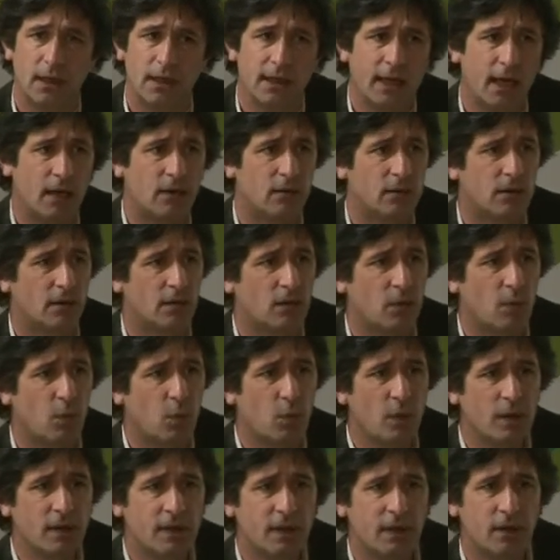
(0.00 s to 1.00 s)
Now,
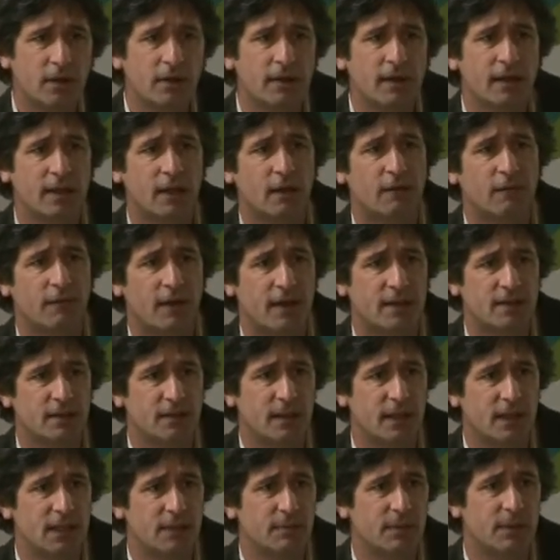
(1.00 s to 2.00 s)
another thing that
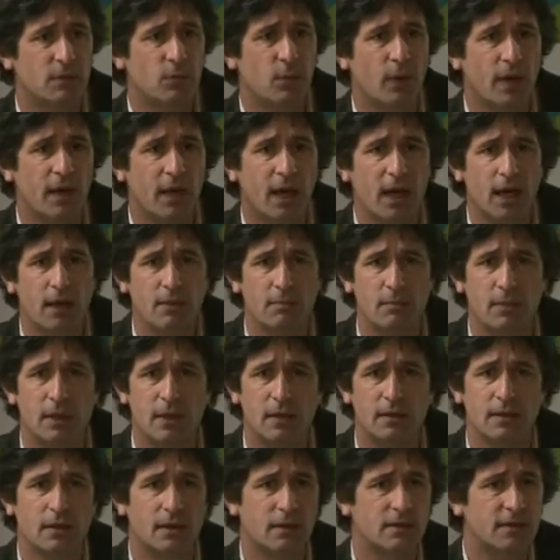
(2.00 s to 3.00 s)
fascinates me is when I'm
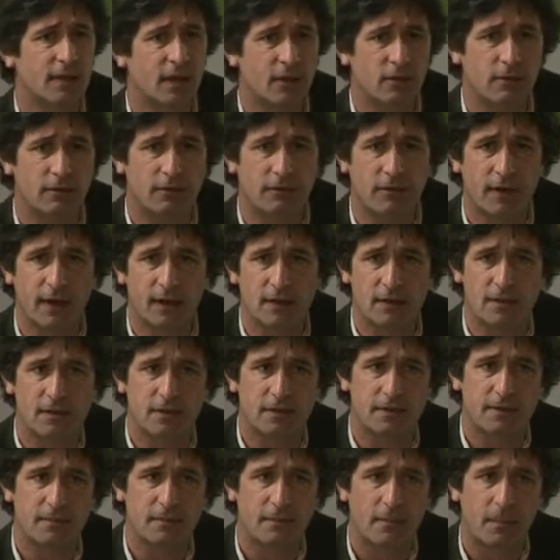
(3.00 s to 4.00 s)
in the south of
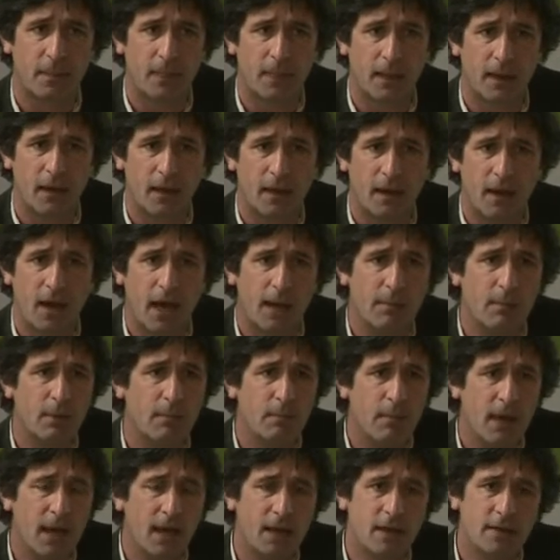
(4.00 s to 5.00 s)
France, I'm
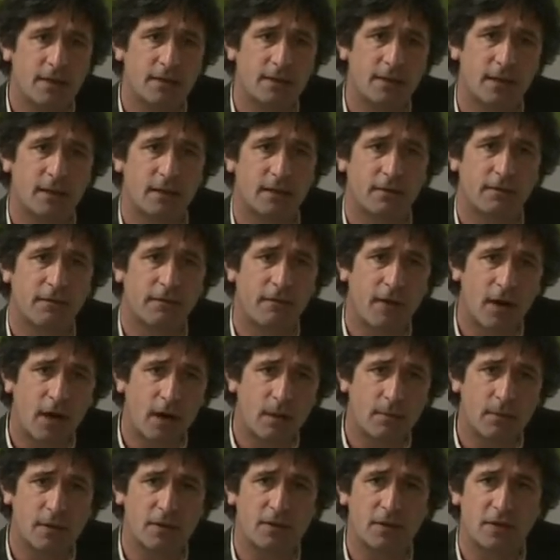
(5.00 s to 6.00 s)
amazed that the
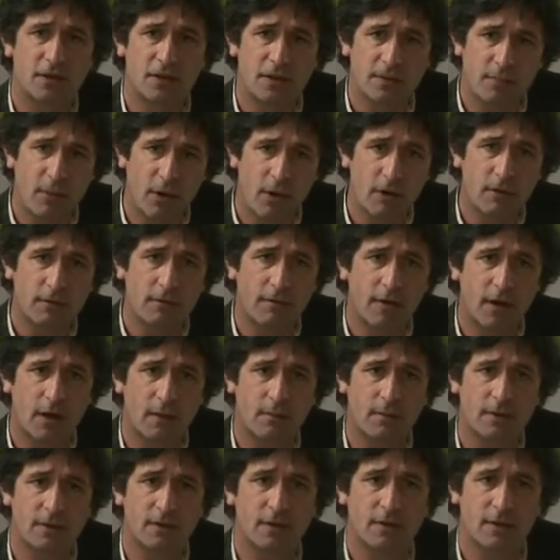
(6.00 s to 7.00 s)
small
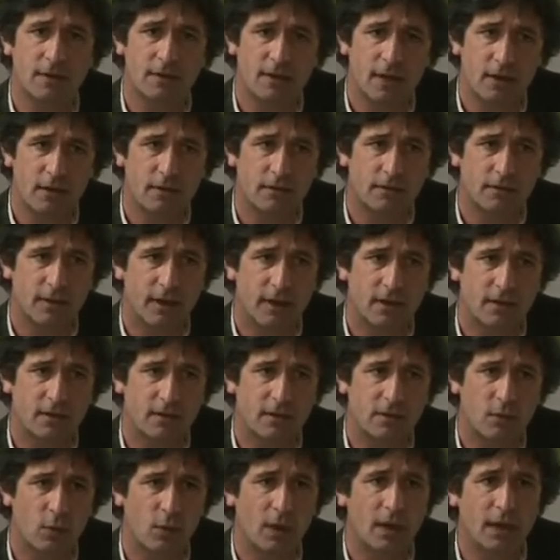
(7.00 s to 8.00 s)
farmers in the south of
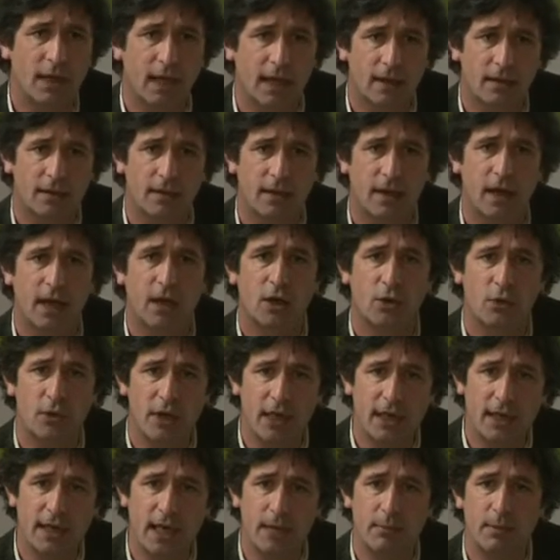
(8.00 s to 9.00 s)
France will elect a
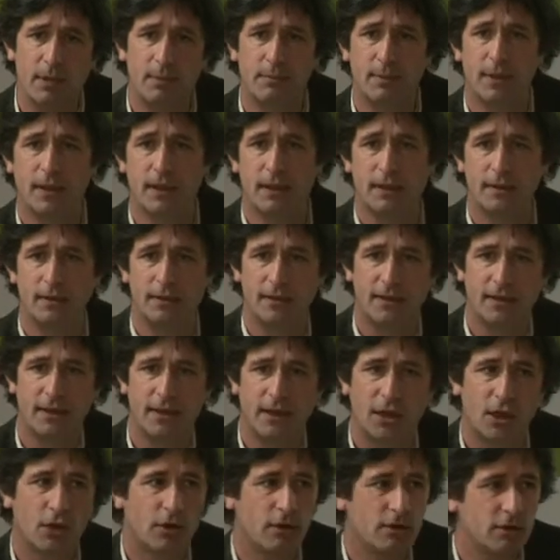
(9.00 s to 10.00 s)
Green MEP.
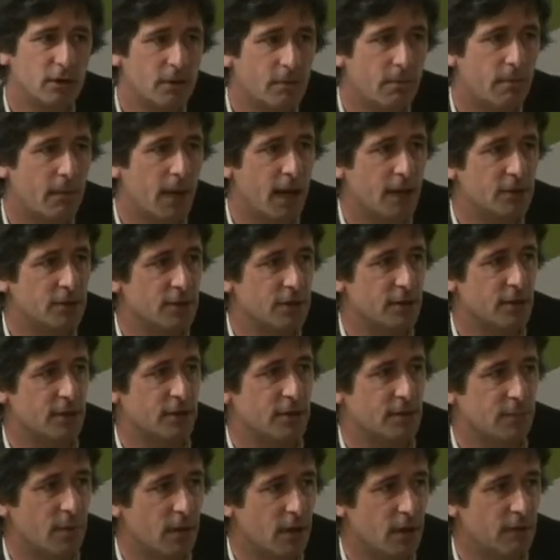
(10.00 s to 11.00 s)
Could you imagine the
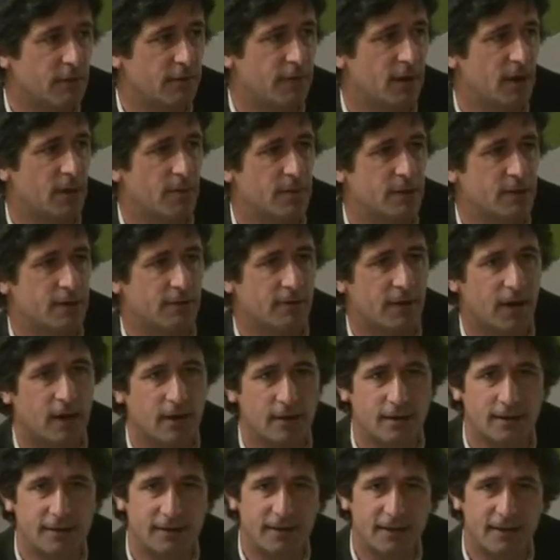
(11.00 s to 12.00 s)
small farmers of
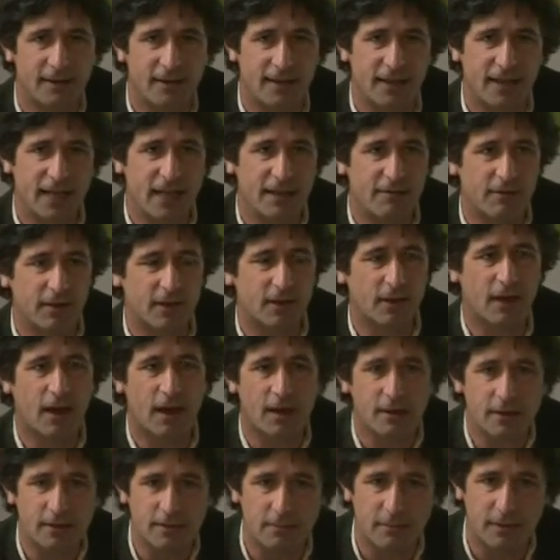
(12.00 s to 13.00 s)
Ireland even
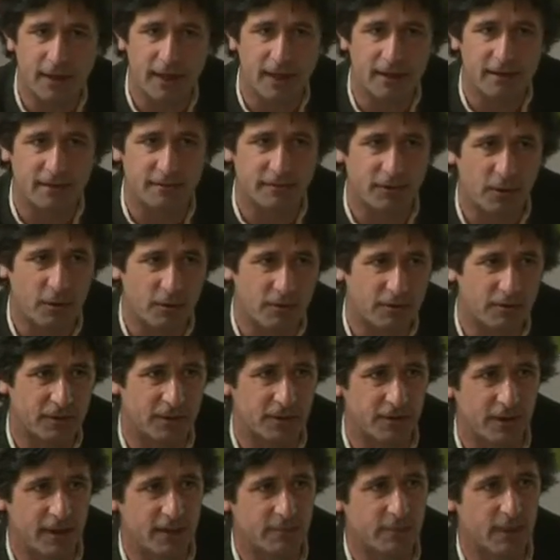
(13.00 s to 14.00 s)
contemplating voting for
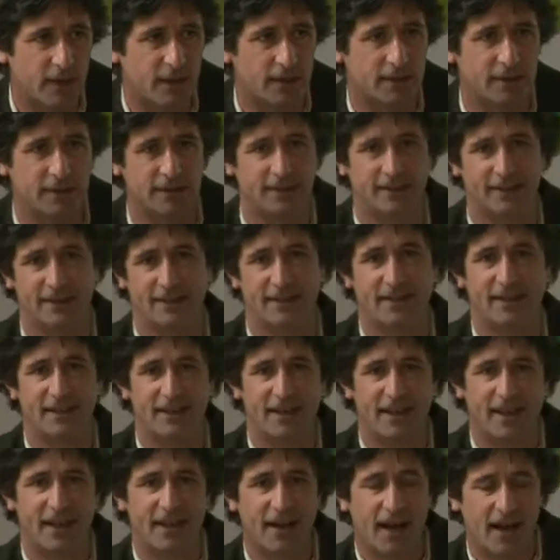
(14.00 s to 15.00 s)
the Green Party?
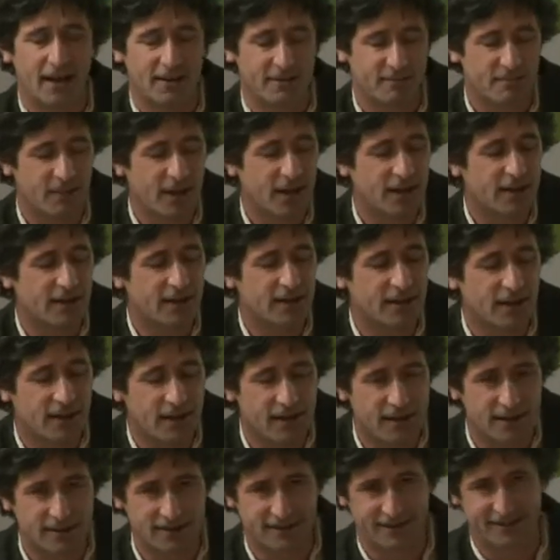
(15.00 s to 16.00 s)
My
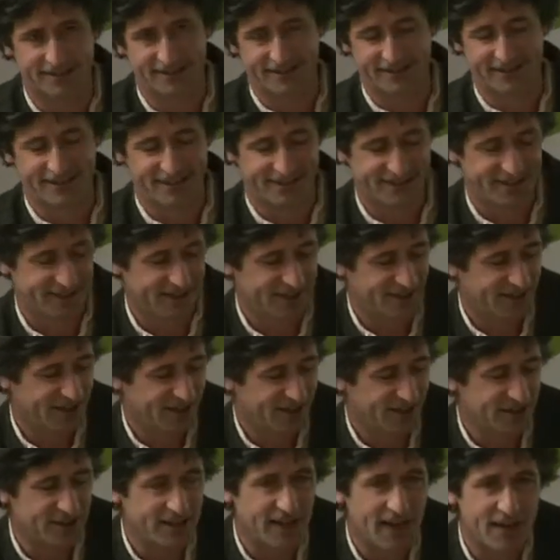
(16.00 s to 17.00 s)
God,
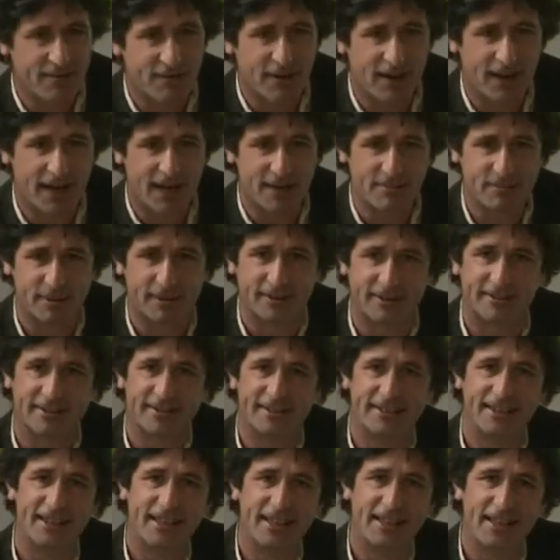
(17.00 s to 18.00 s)
could never happen.
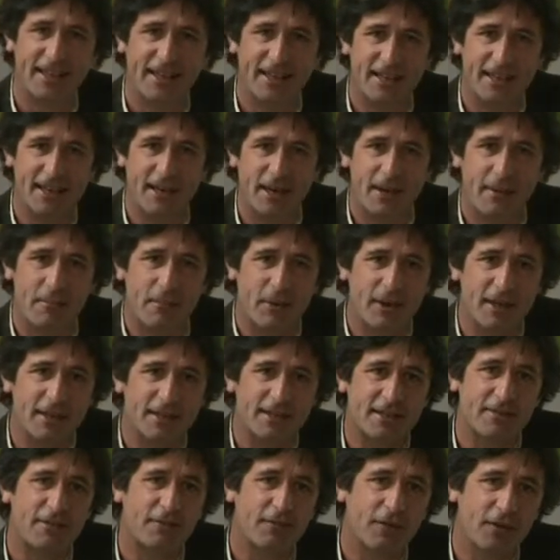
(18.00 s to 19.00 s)
But
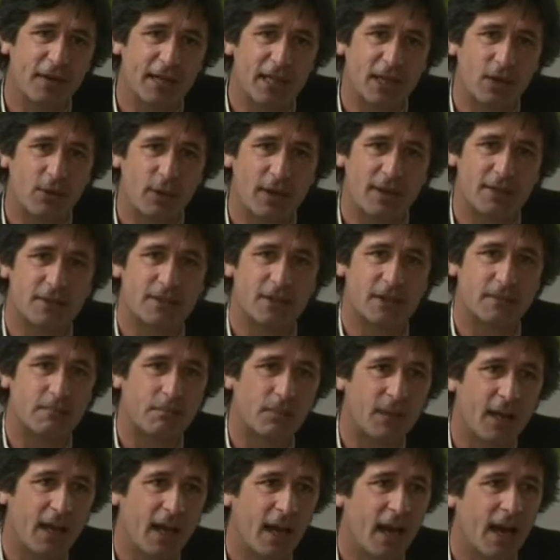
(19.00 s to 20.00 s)
it's a funny
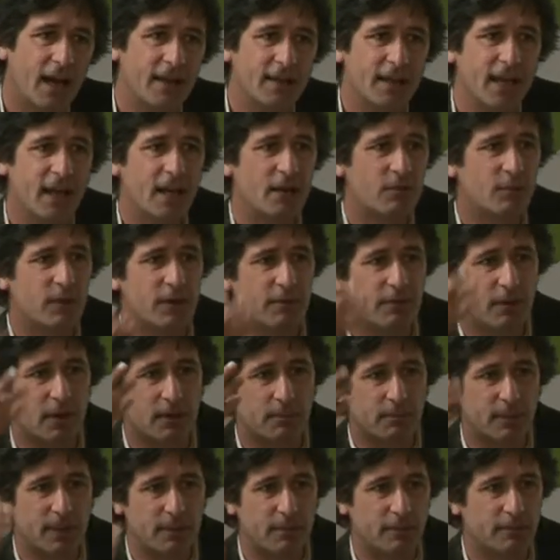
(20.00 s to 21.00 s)
question. And then we've
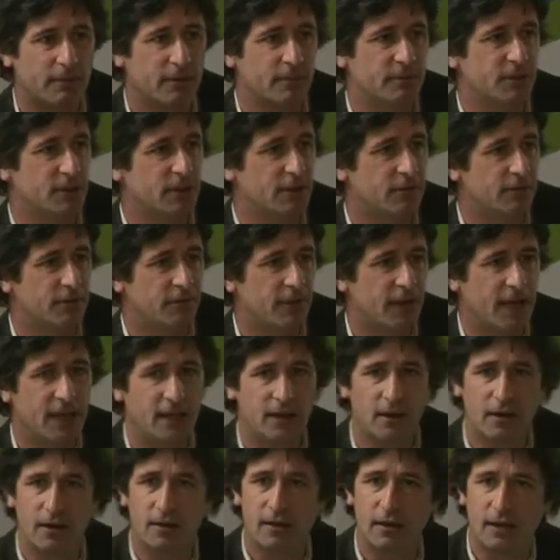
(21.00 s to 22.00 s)
got people from Sinn
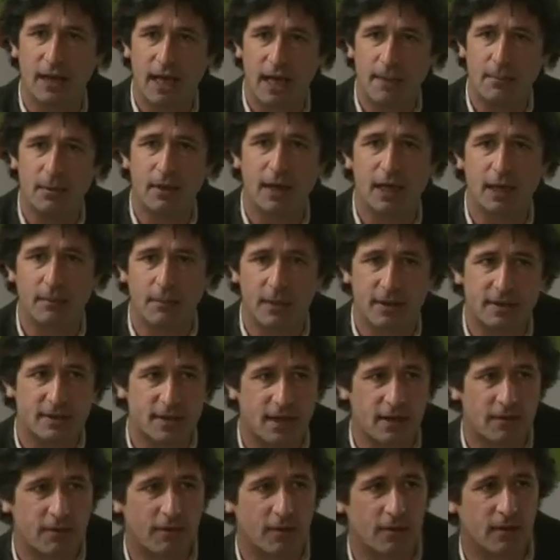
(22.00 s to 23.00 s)
Féin here in the Labour, like
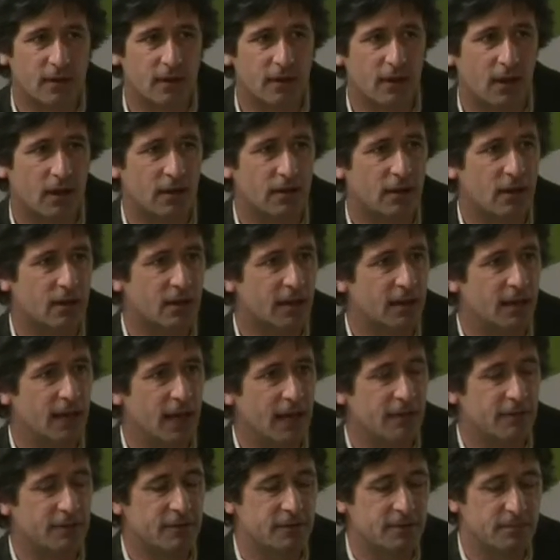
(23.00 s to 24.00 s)
myself, on the
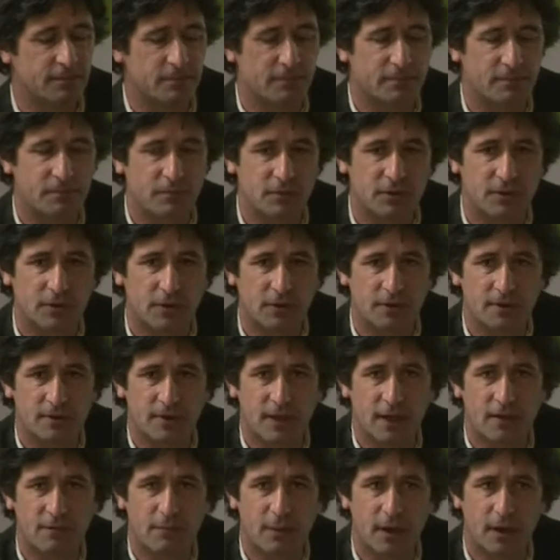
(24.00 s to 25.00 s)
left, so to
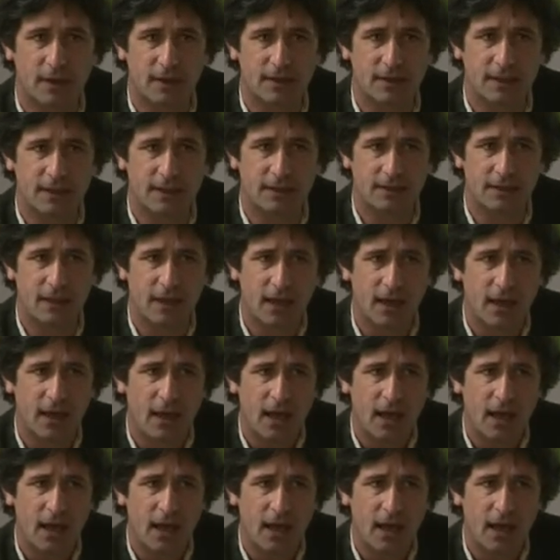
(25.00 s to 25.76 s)
say, of politics.